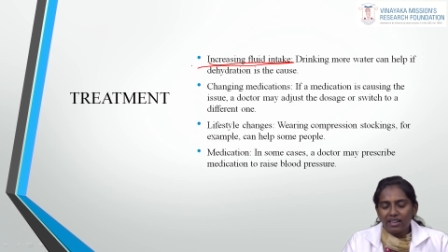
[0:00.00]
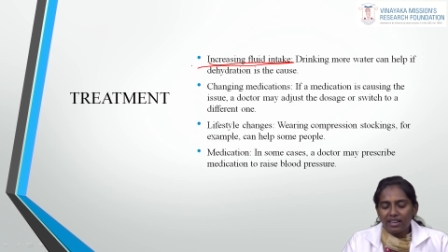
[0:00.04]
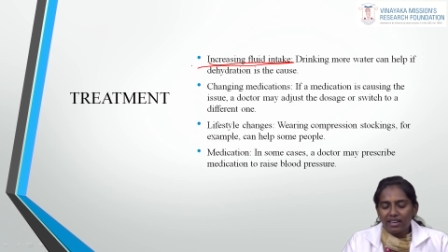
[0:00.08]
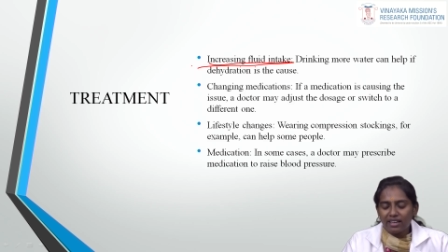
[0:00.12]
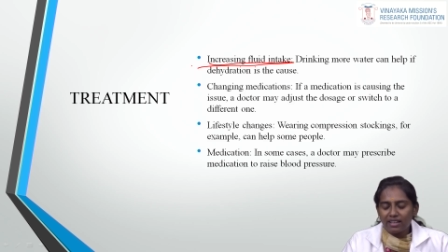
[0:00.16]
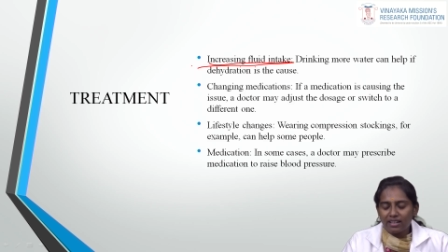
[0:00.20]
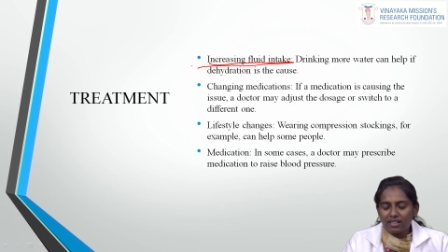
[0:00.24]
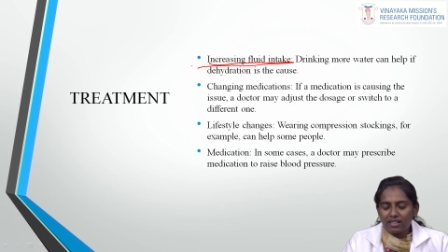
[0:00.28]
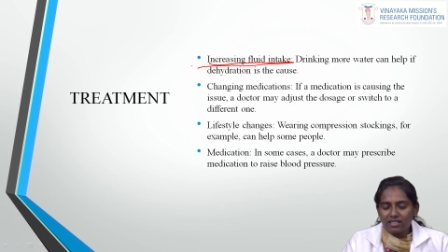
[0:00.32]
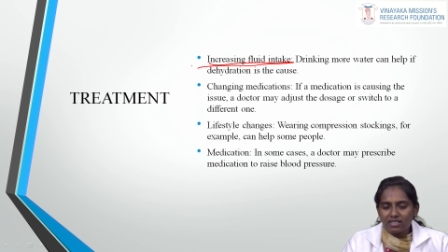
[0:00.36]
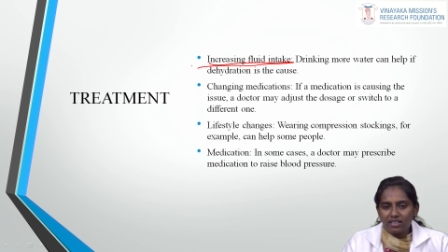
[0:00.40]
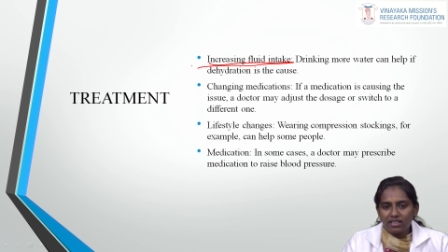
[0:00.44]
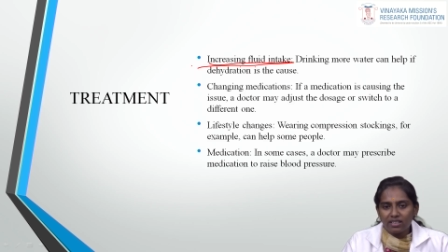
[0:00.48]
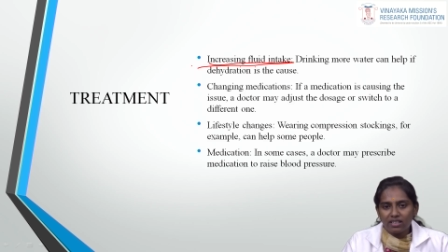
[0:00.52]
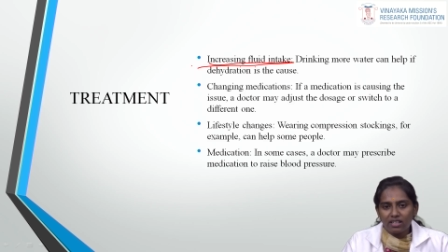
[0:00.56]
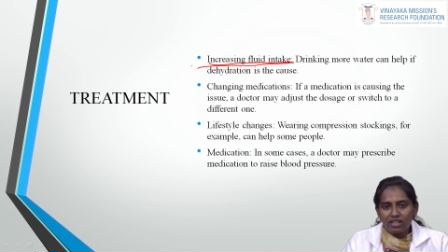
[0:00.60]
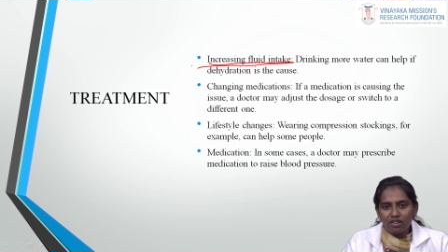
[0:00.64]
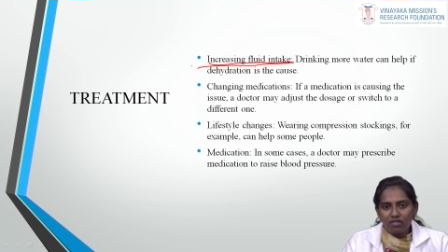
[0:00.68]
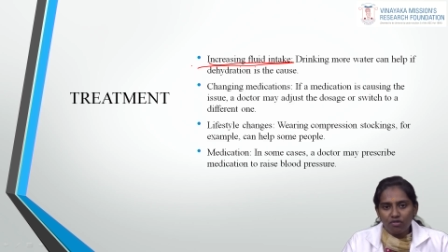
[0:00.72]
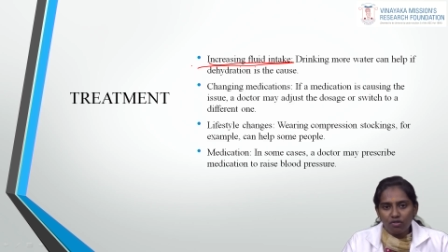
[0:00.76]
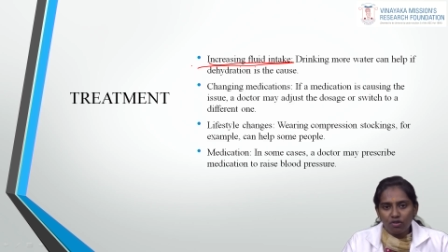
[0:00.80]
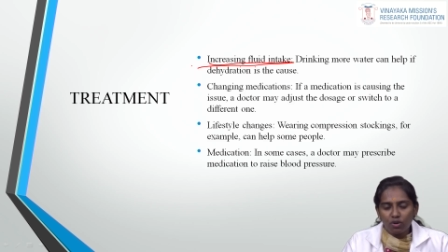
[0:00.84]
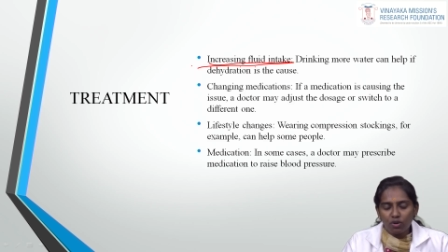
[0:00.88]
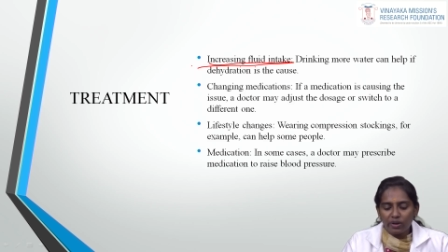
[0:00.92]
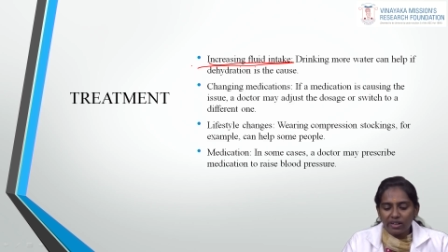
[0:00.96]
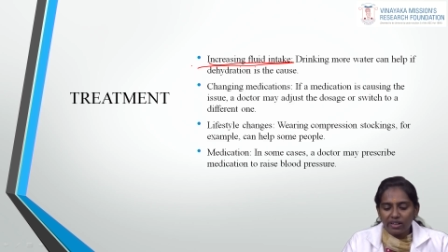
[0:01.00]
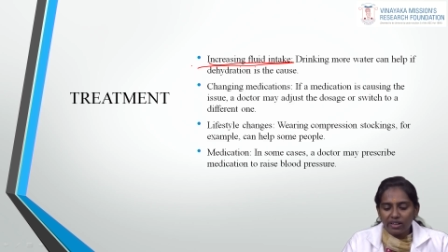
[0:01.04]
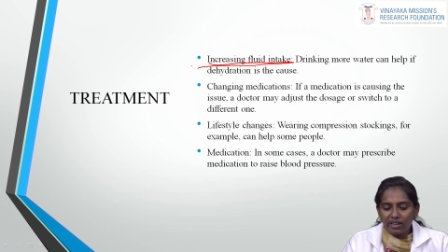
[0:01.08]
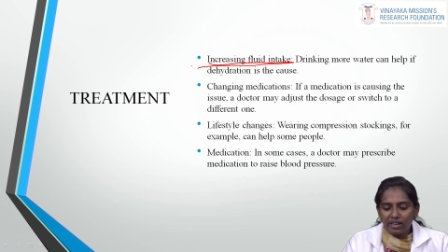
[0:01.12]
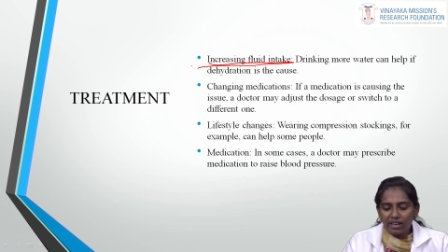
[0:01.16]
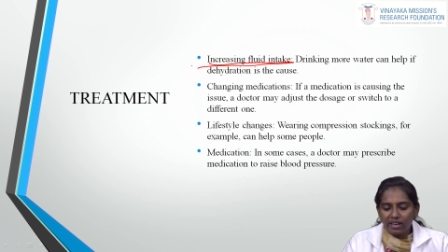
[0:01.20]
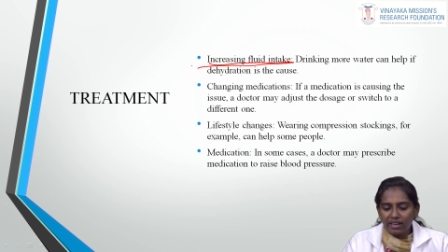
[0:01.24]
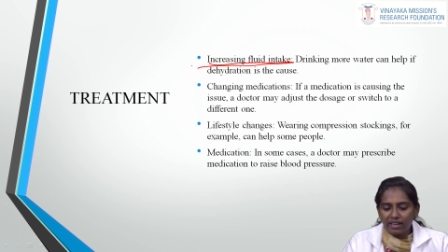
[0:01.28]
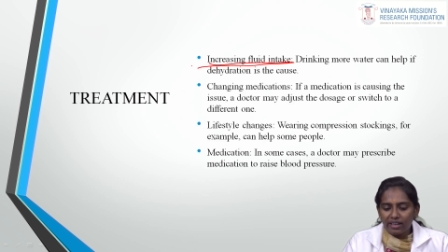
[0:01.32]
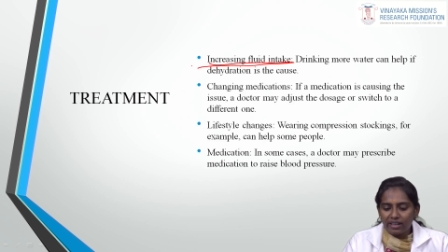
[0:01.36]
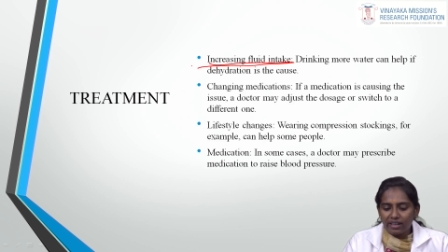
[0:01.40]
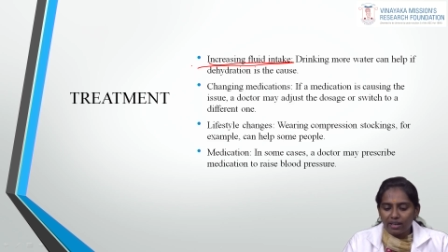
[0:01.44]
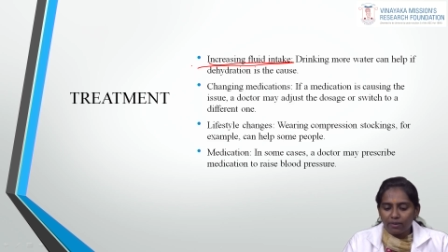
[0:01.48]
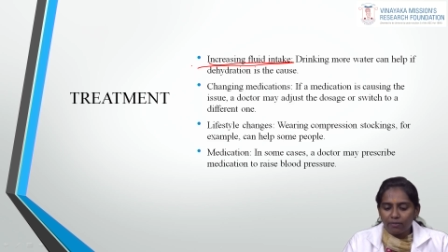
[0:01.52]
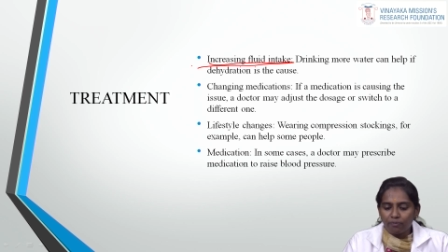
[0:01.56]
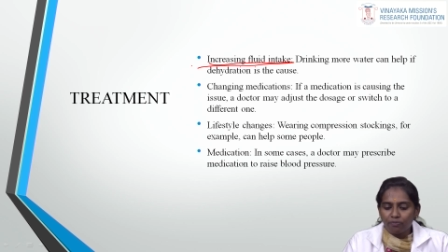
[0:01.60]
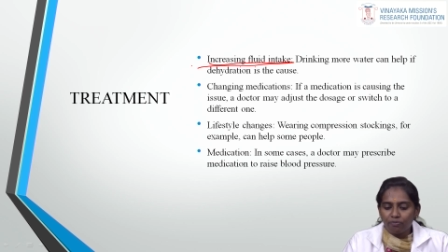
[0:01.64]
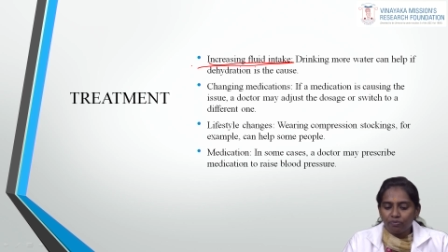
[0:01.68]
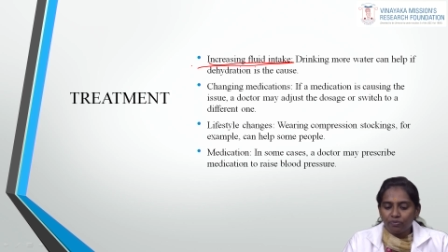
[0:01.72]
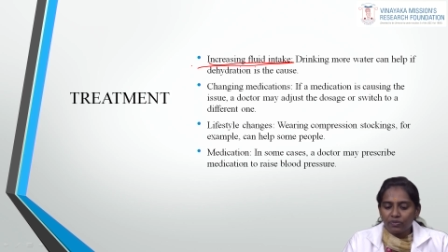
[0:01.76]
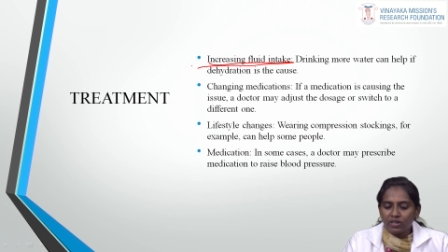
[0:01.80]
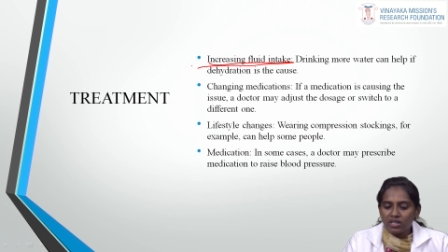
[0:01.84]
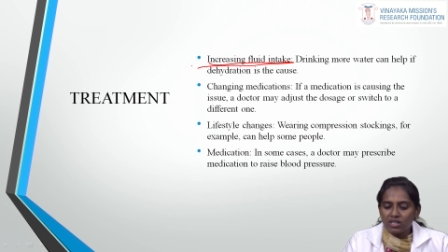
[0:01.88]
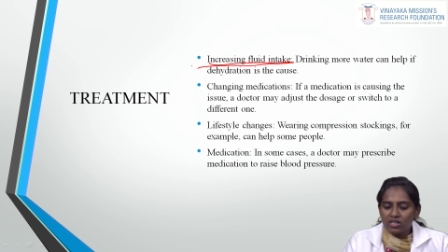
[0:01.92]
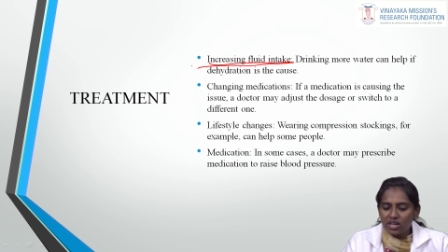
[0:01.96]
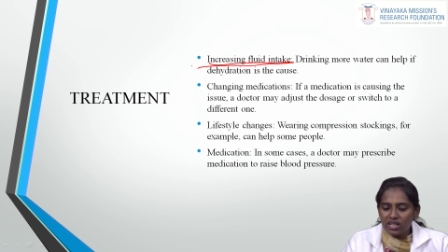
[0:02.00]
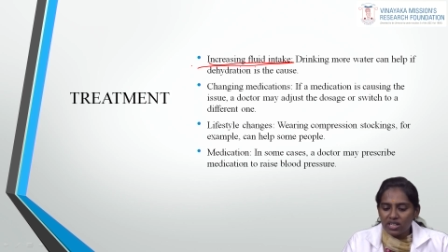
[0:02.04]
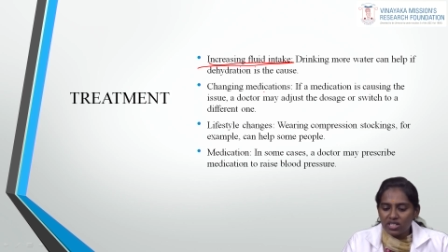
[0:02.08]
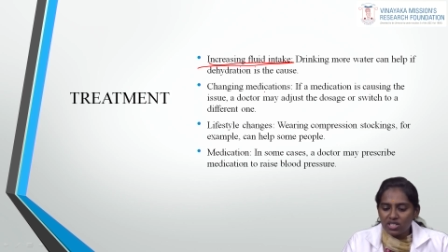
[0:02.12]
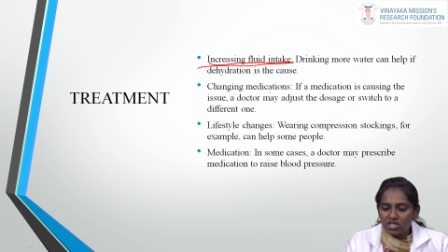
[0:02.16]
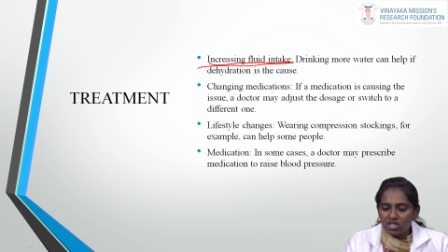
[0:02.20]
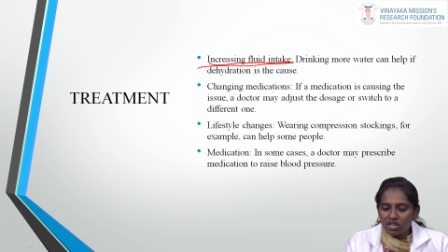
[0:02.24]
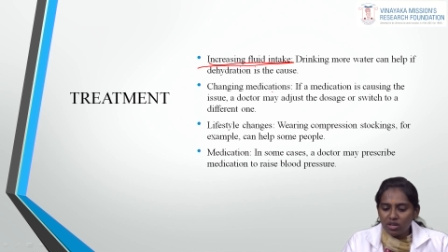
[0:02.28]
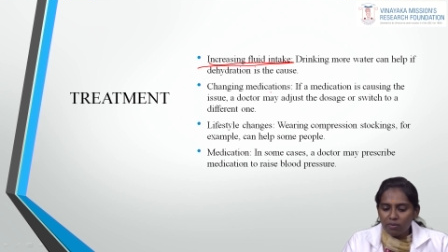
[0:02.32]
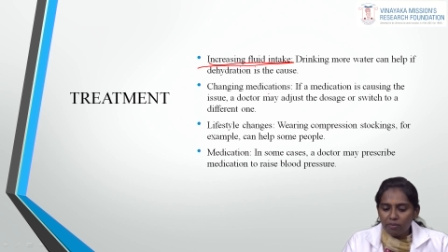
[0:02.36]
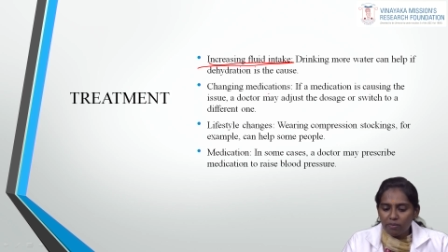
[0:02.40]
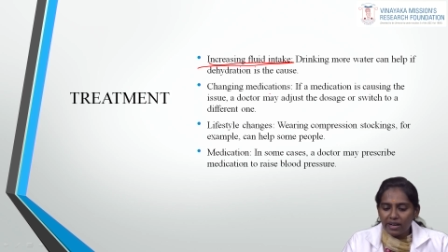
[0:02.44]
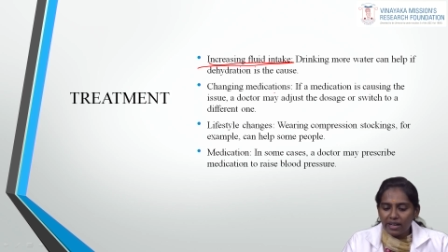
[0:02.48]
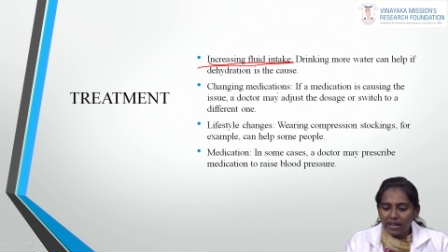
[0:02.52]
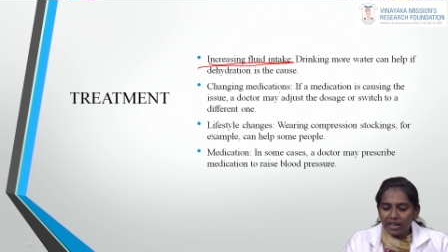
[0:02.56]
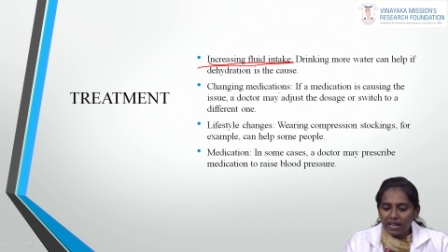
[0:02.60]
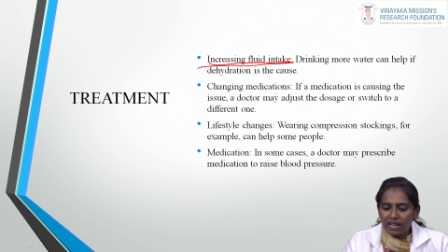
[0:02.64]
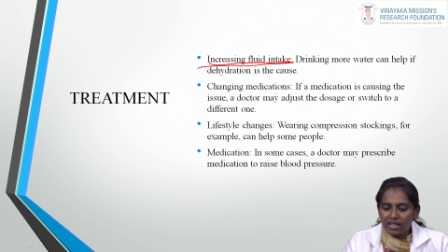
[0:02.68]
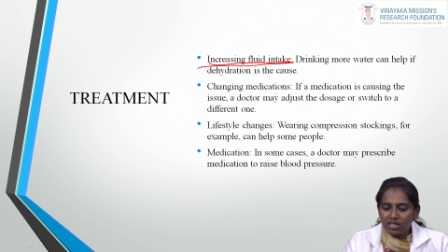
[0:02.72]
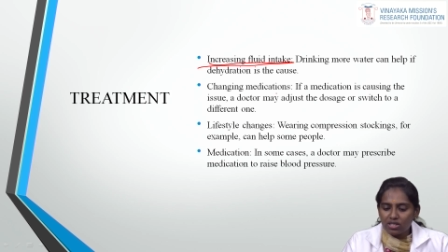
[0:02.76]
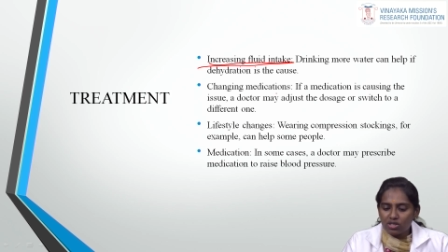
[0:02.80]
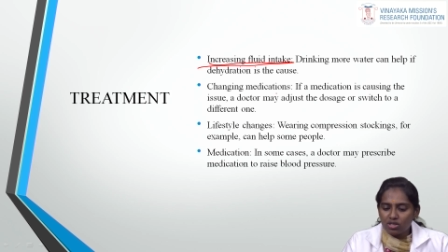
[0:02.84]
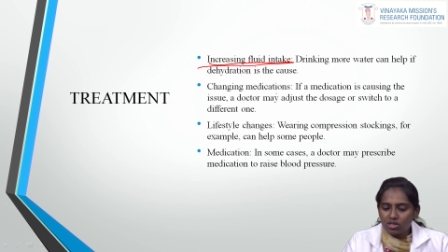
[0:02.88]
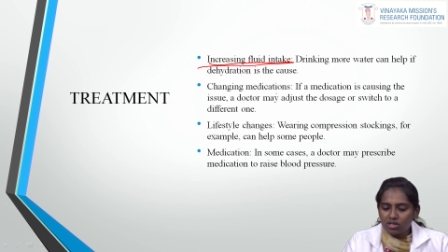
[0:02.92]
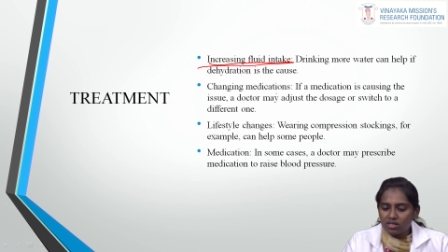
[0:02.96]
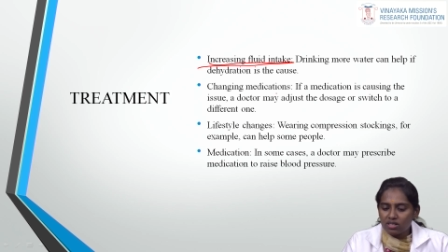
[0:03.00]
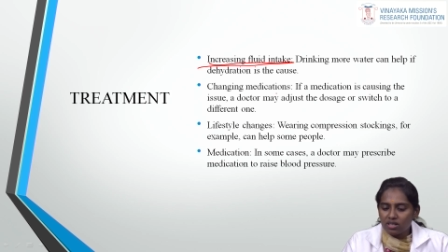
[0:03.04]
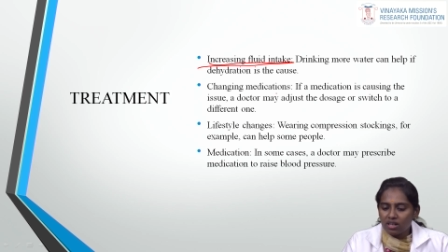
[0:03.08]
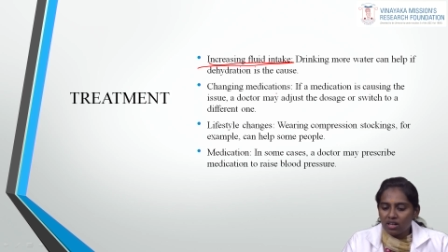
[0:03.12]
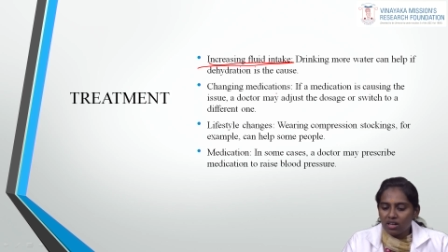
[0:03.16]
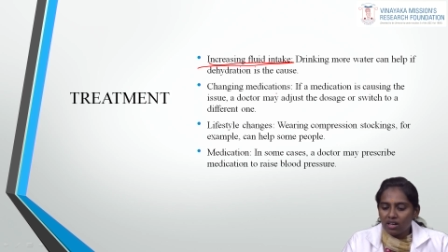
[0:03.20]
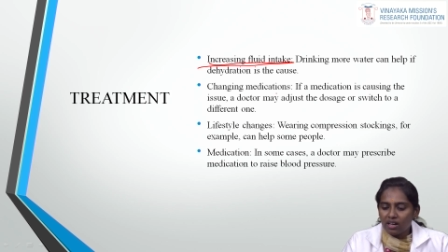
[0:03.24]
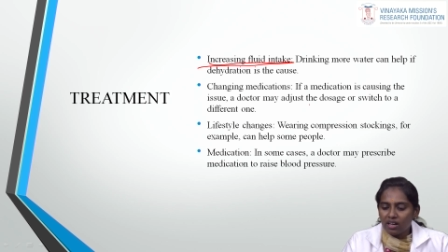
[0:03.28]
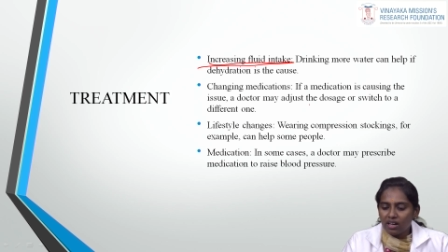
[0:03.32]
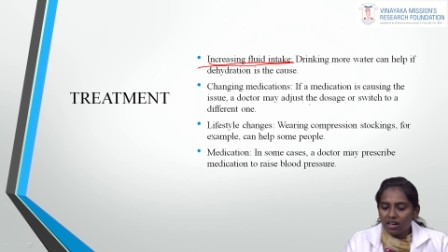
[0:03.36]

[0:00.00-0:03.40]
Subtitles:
increasing the fluid intake. Changing medications.